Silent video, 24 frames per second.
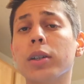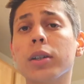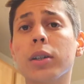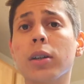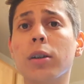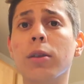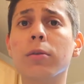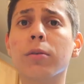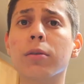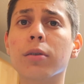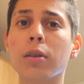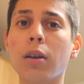your
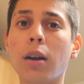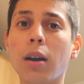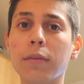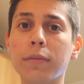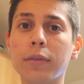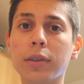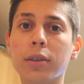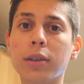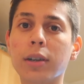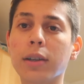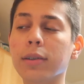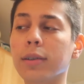own
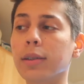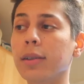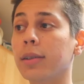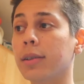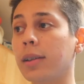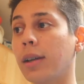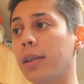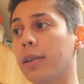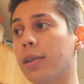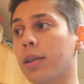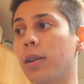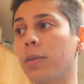coffee grounds. It
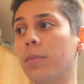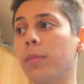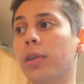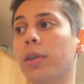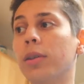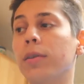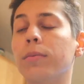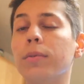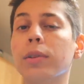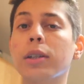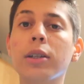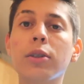does come with
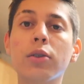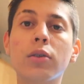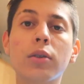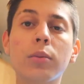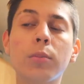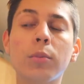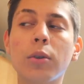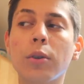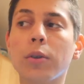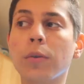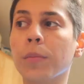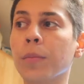a
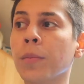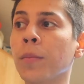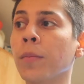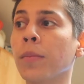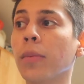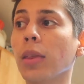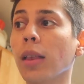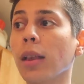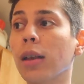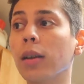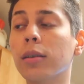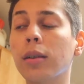reusable
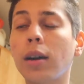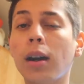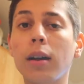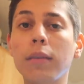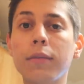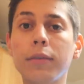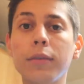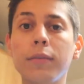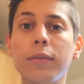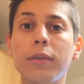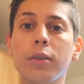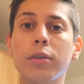
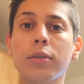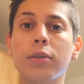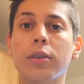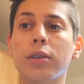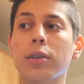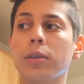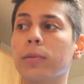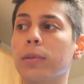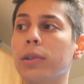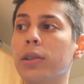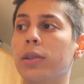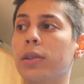coffee
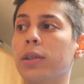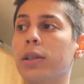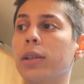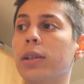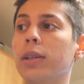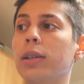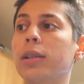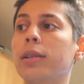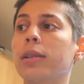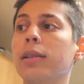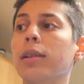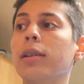filter, which
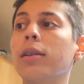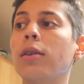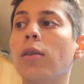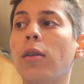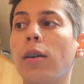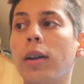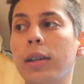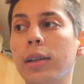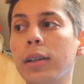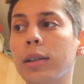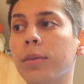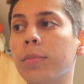is
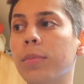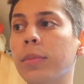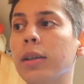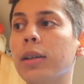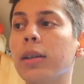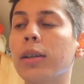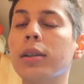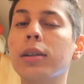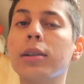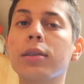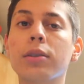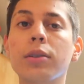nice
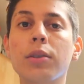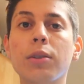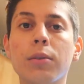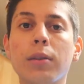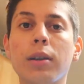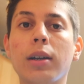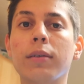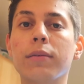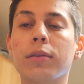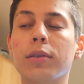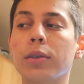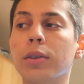because you don't
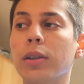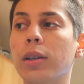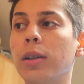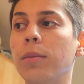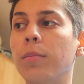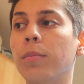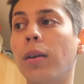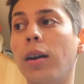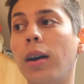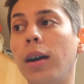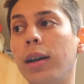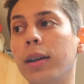have to
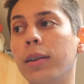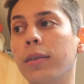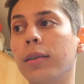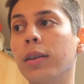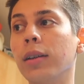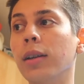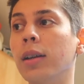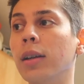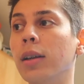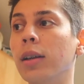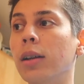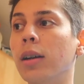keep buying
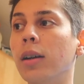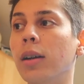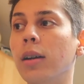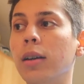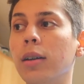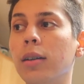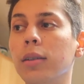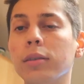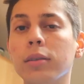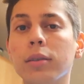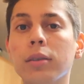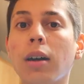
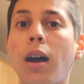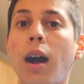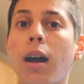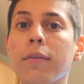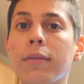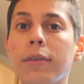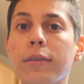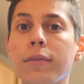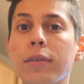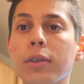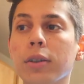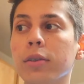
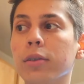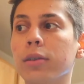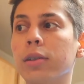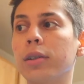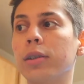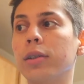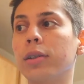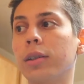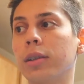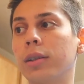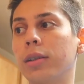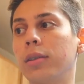coffee
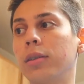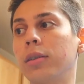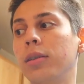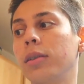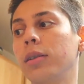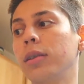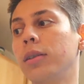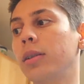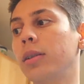filters and